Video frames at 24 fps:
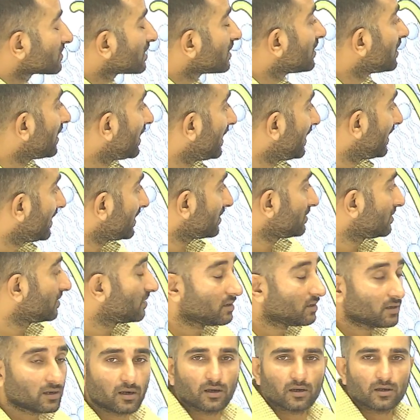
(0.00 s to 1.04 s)
and
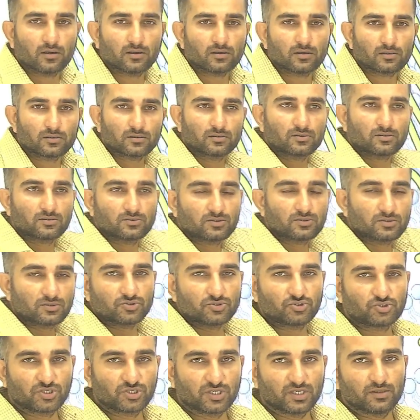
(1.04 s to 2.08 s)

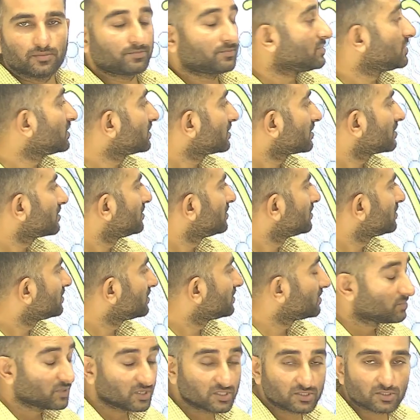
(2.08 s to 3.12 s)
G
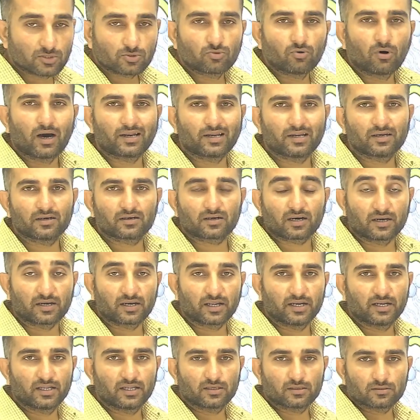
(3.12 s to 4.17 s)
means guanine
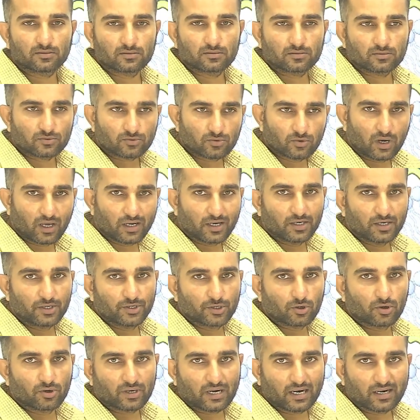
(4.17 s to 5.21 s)

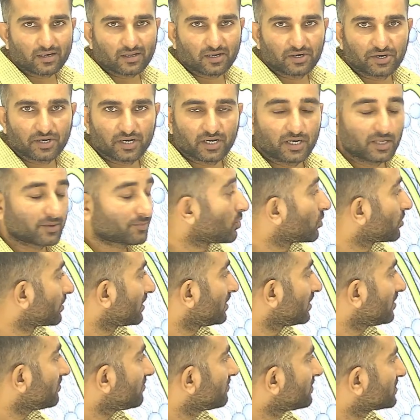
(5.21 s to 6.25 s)
nucleotide containing
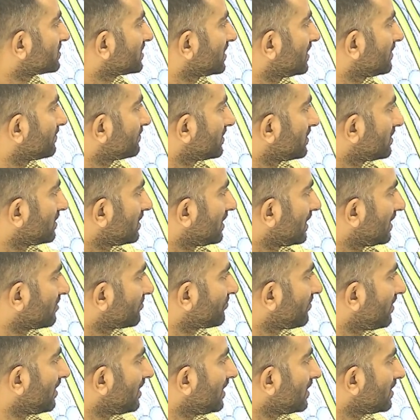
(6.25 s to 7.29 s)
protein which have
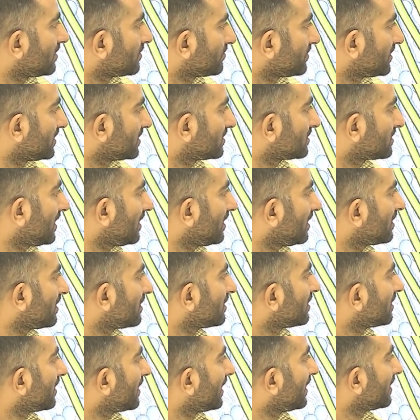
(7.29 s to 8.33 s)
alpha, beta
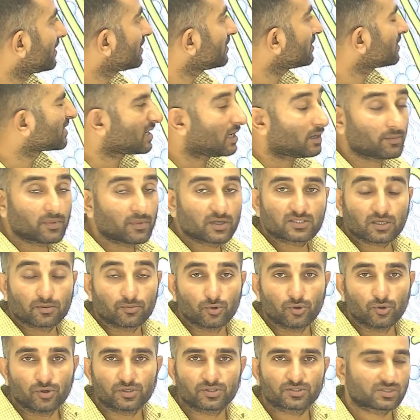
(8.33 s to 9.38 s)
and gamma subunits,